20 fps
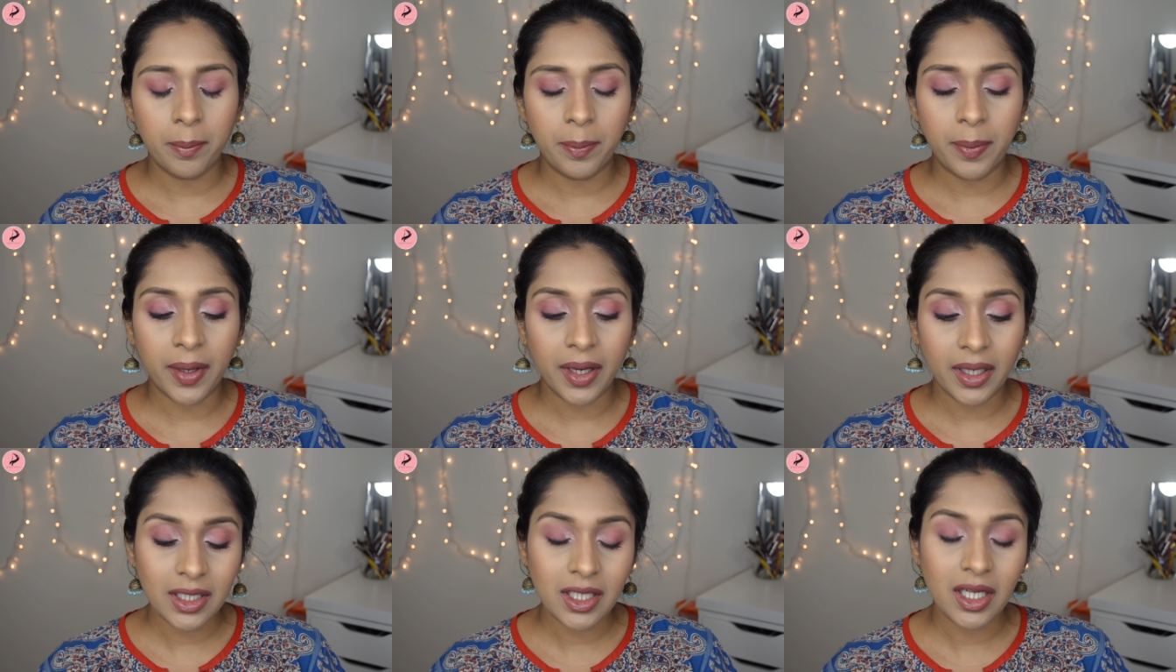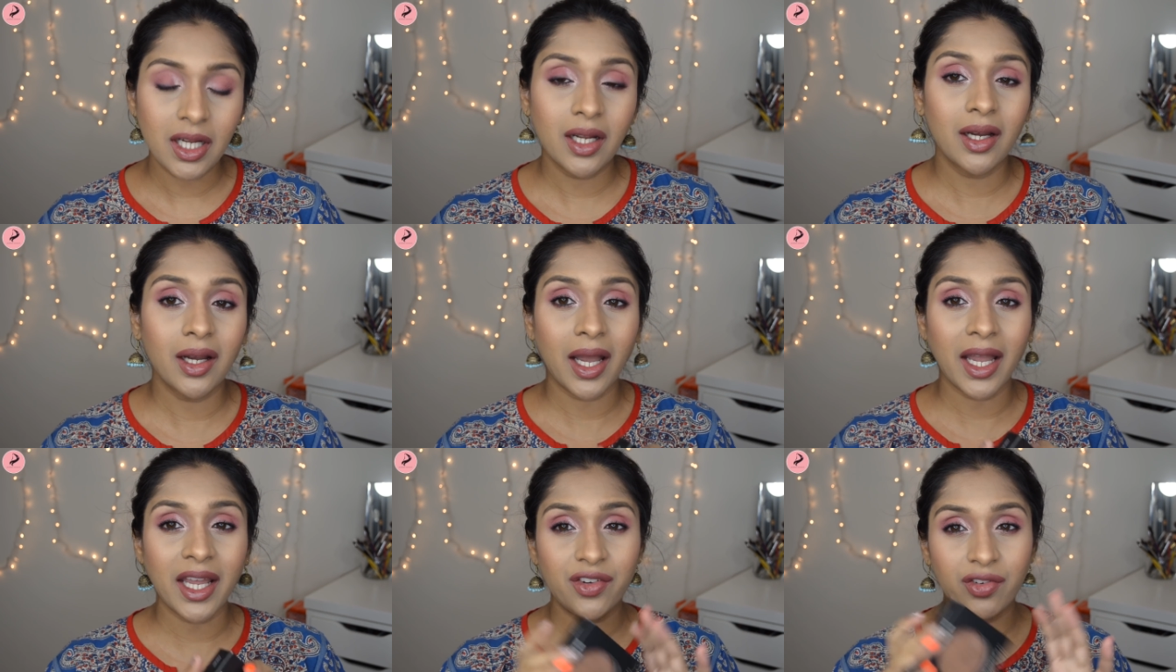but
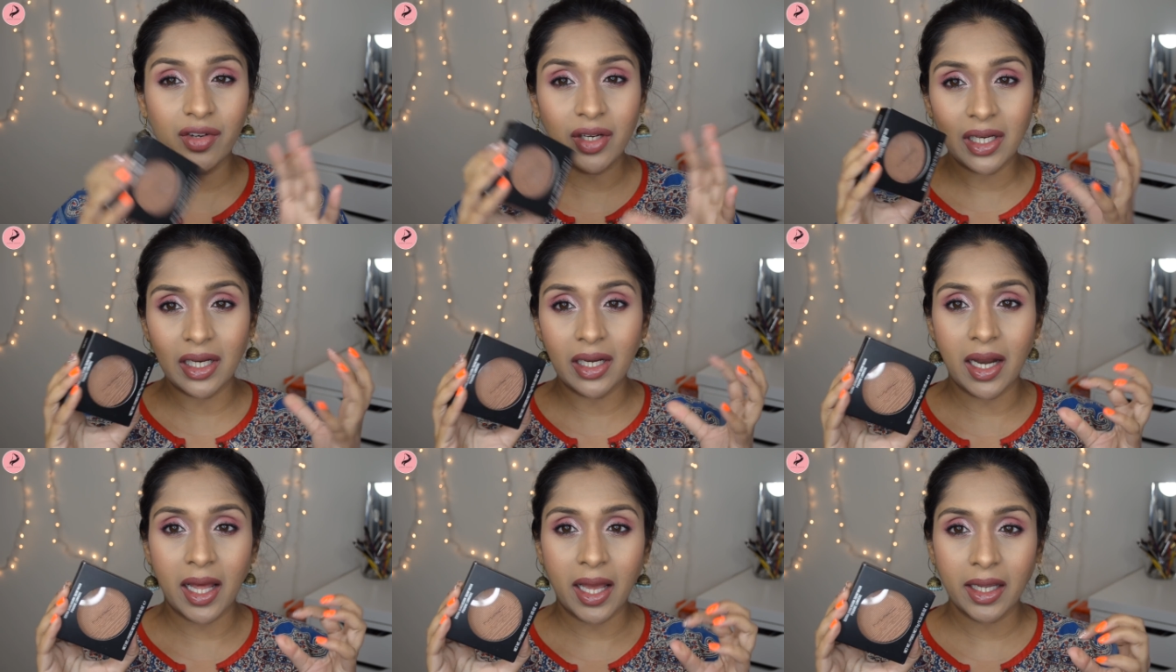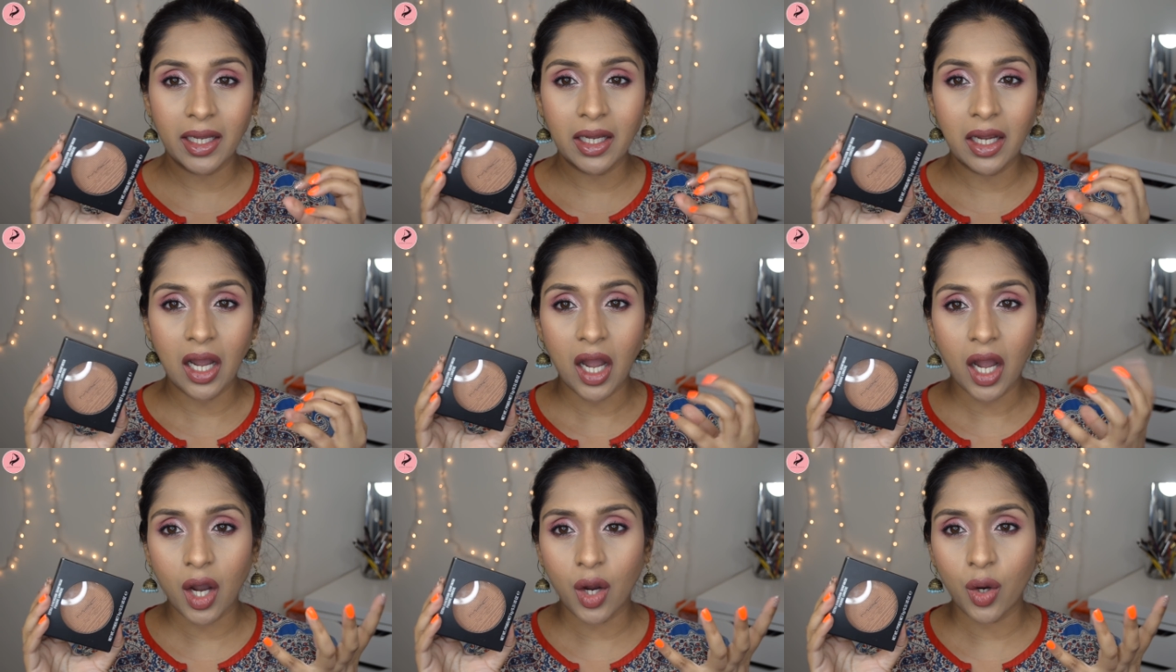I really like
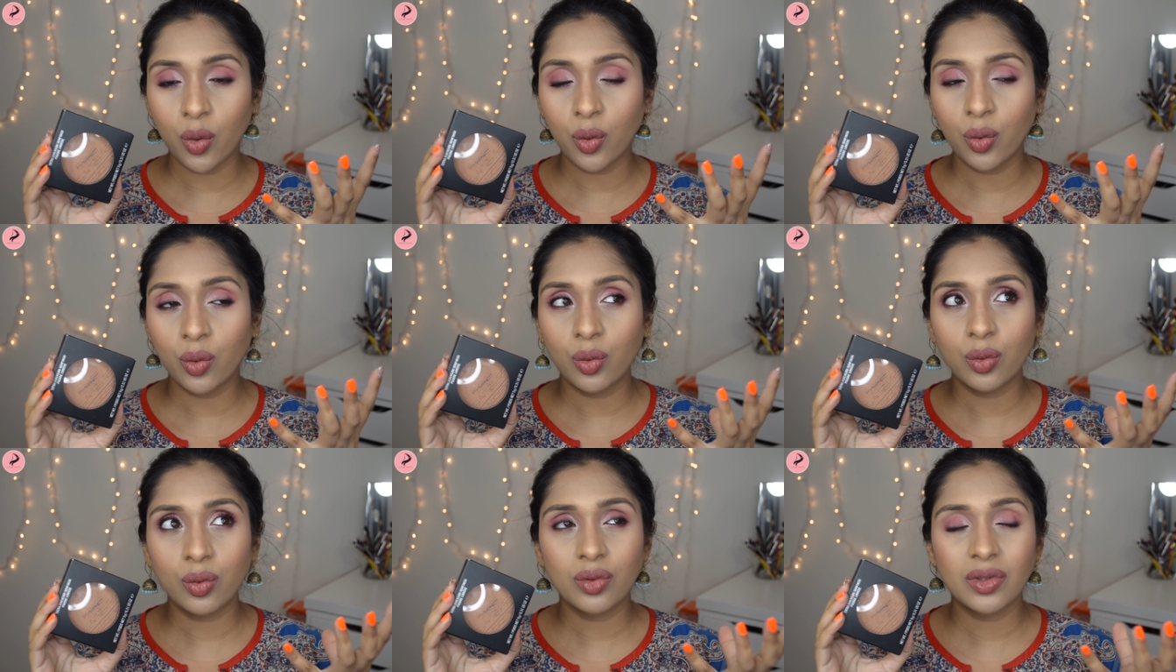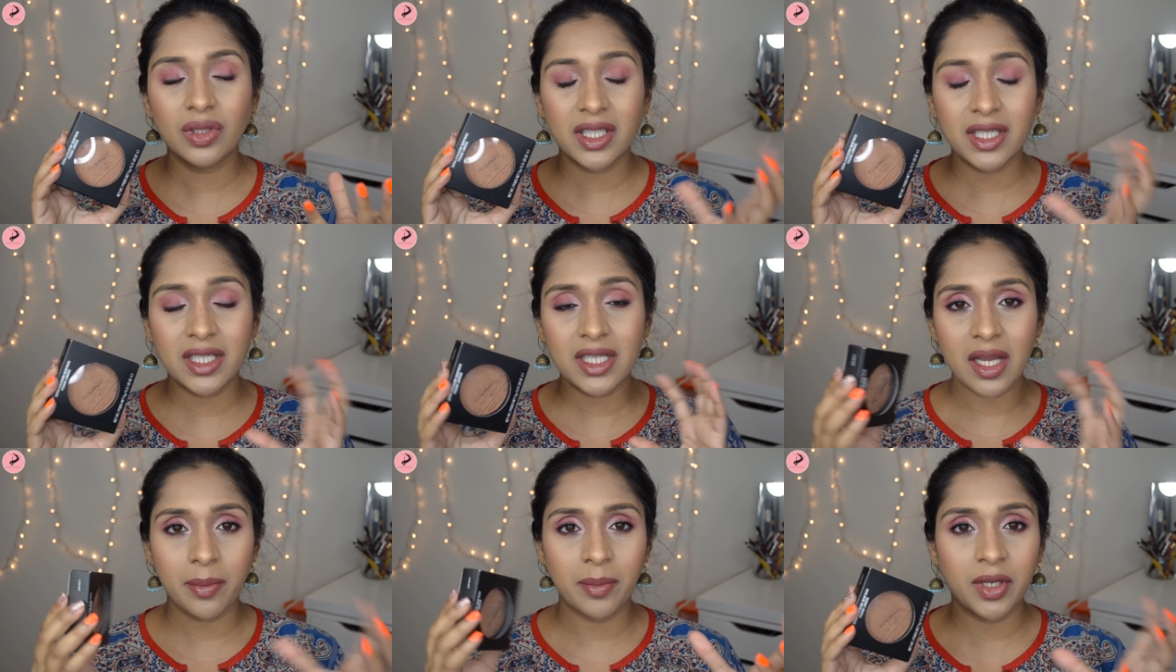how the
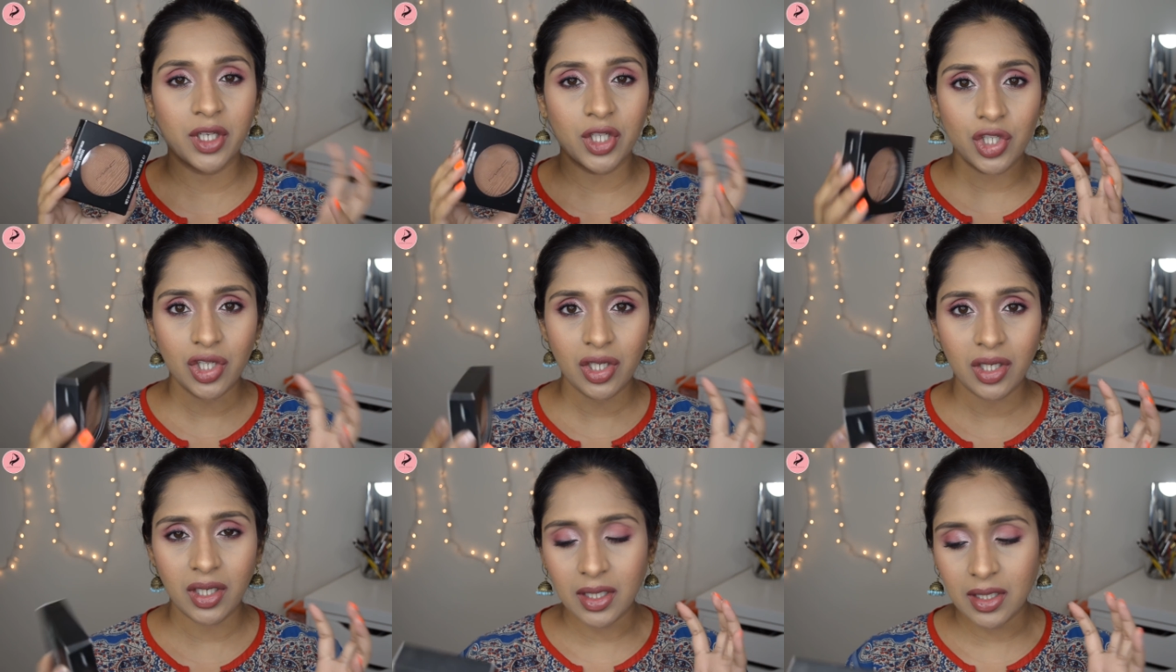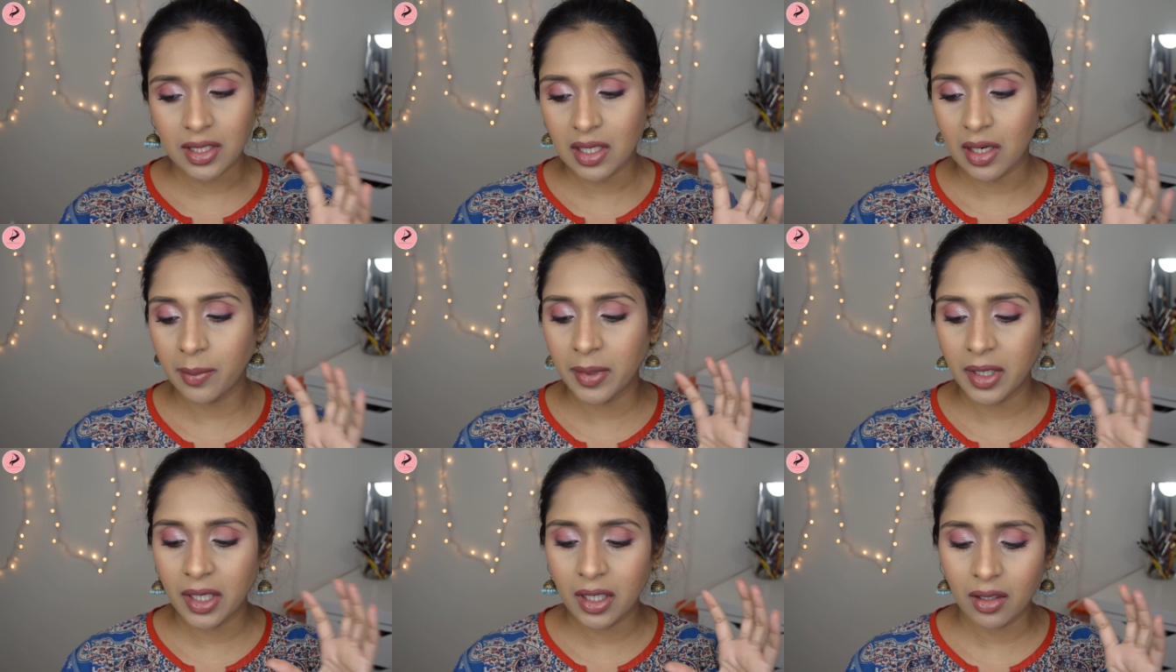dimension is.
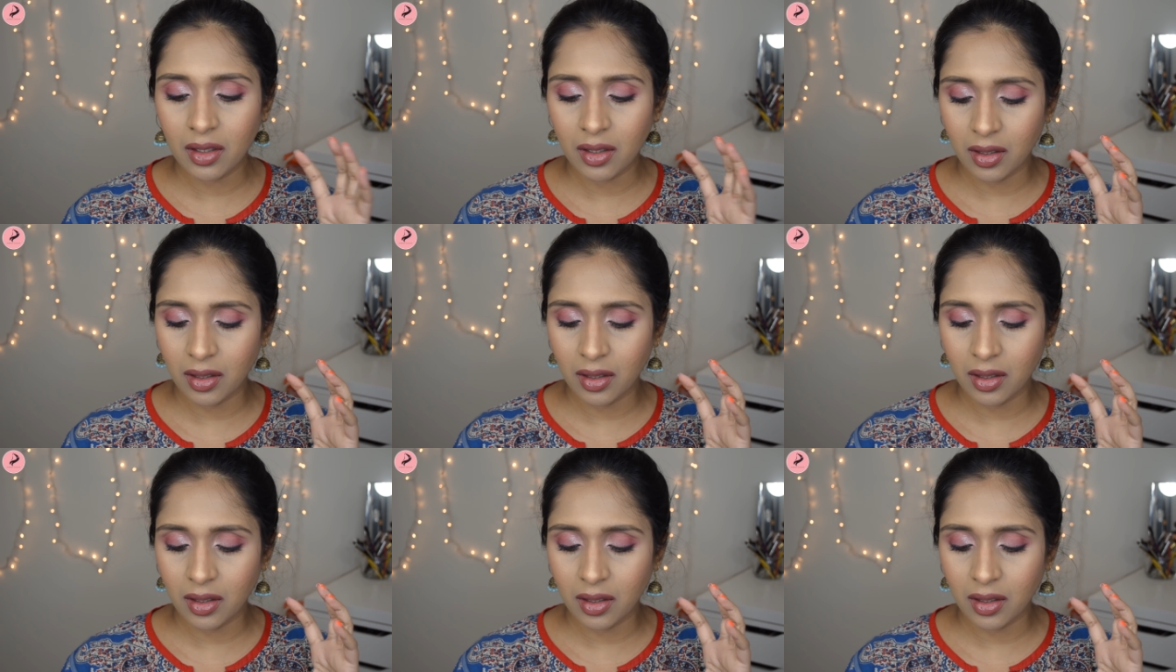I mean,